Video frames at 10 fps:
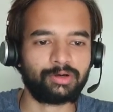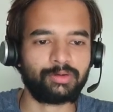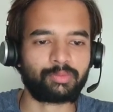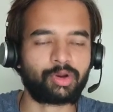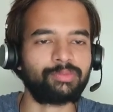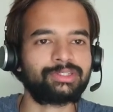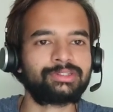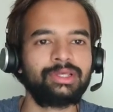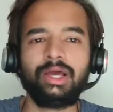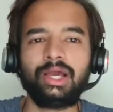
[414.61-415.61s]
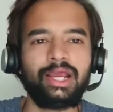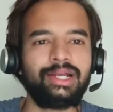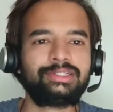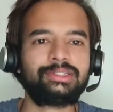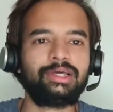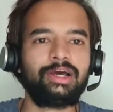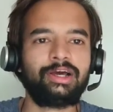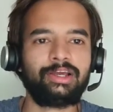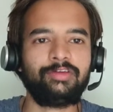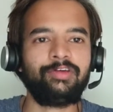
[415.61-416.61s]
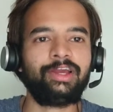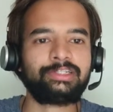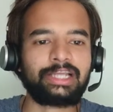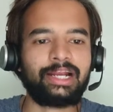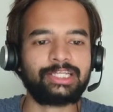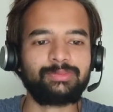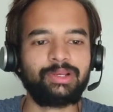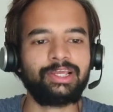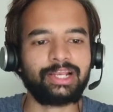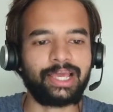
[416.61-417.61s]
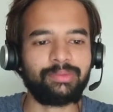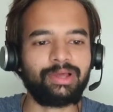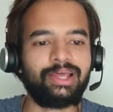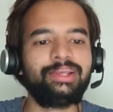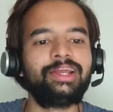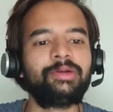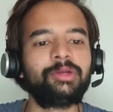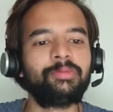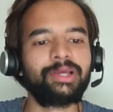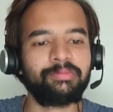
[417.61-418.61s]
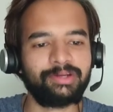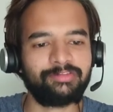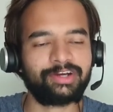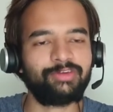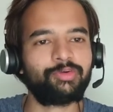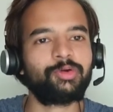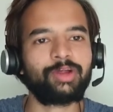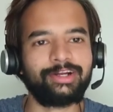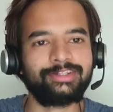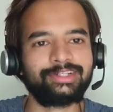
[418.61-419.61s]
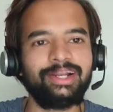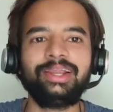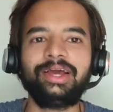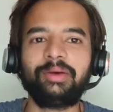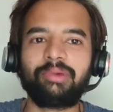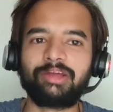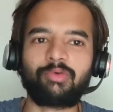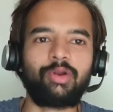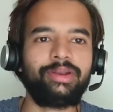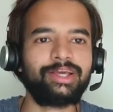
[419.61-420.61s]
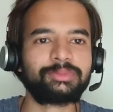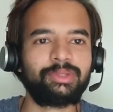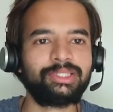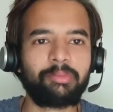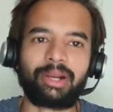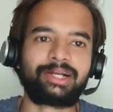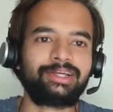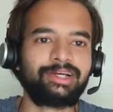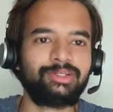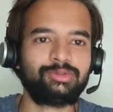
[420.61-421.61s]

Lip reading: promises. It's if I start explaining line by line here, it will become difficult for you to understand. But I've already explained the practical use